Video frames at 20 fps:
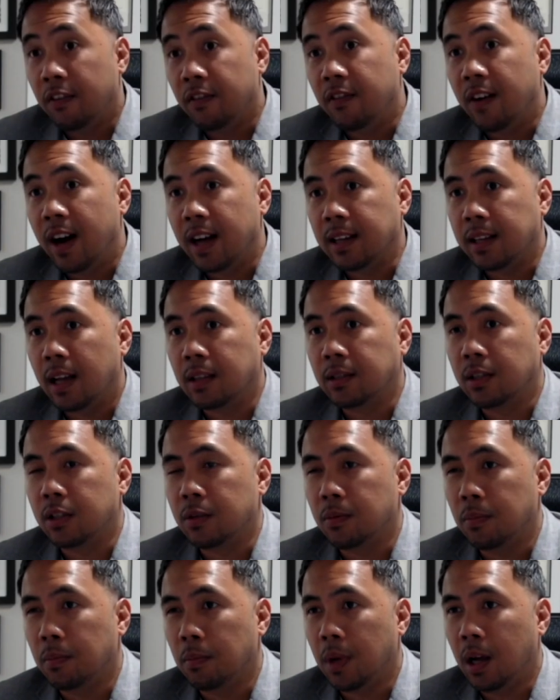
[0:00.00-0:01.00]
finances
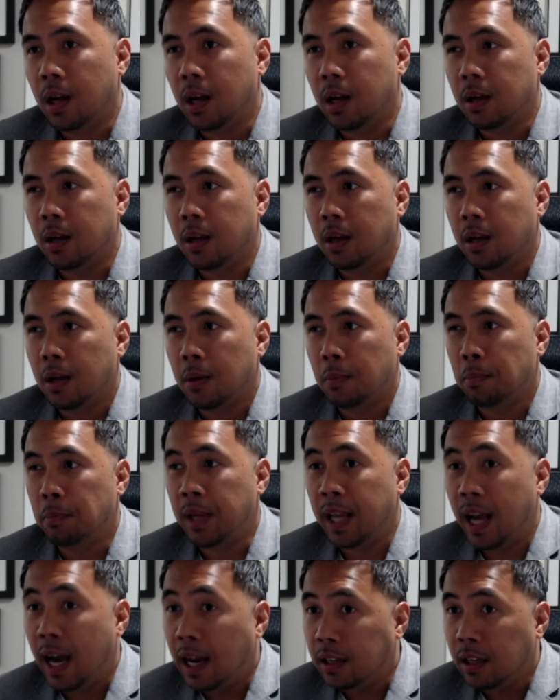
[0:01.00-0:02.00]

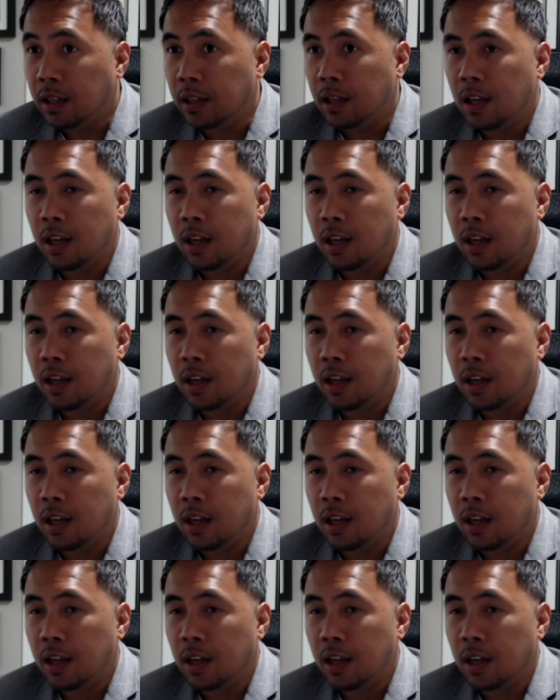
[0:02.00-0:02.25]
behind it,